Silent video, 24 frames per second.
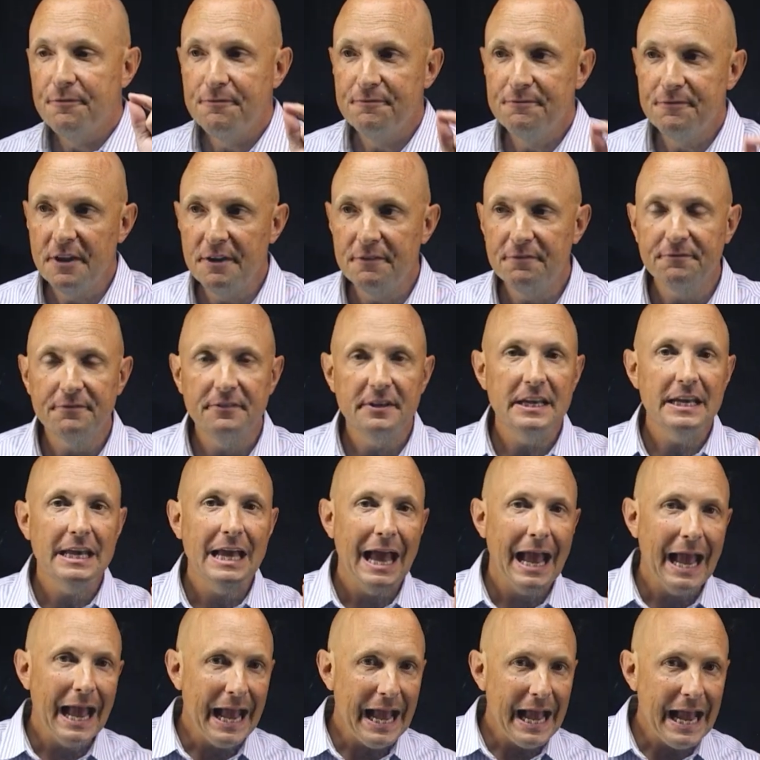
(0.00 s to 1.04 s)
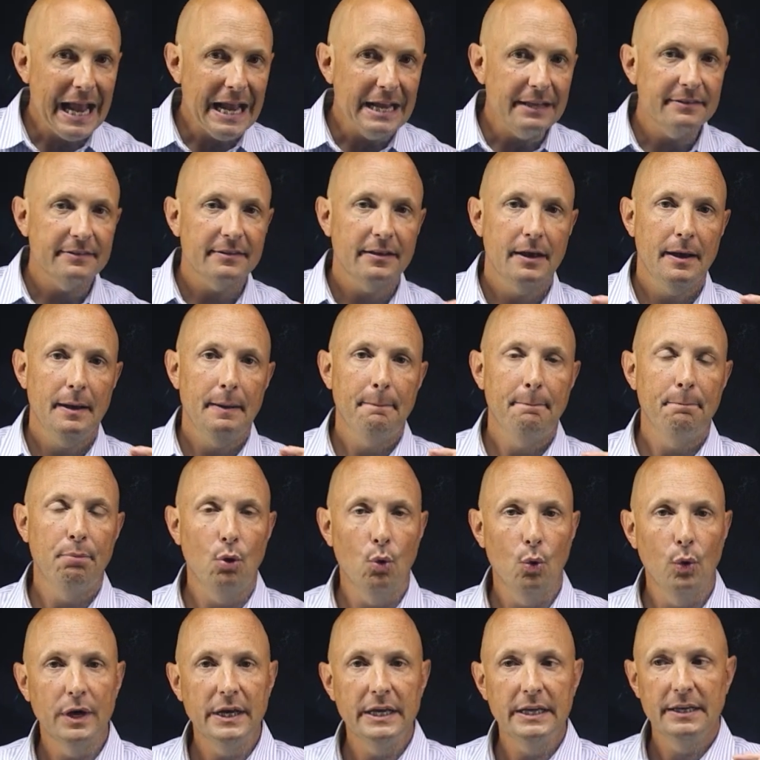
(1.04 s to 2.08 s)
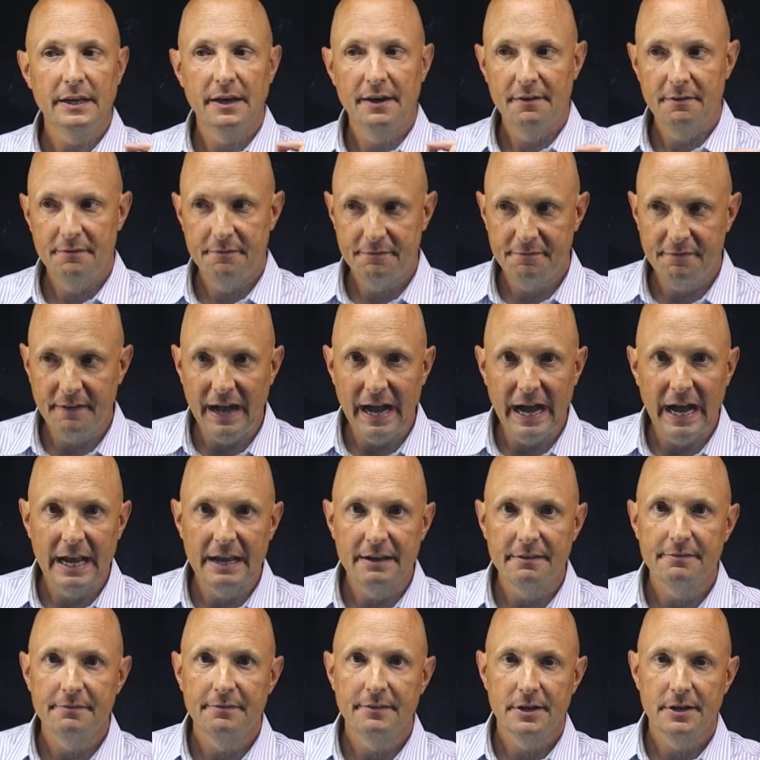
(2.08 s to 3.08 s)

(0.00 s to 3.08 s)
58.5